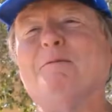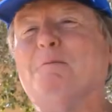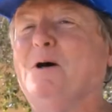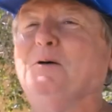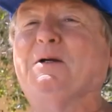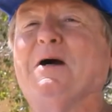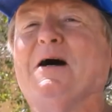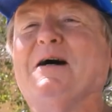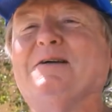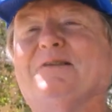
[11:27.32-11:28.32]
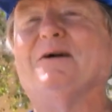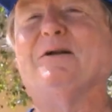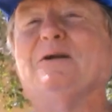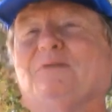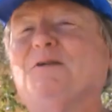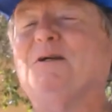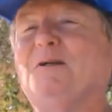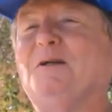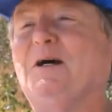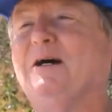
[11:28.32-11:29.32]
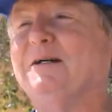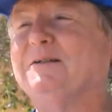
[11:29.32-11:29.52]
I'm a boat guy, so I love seeing the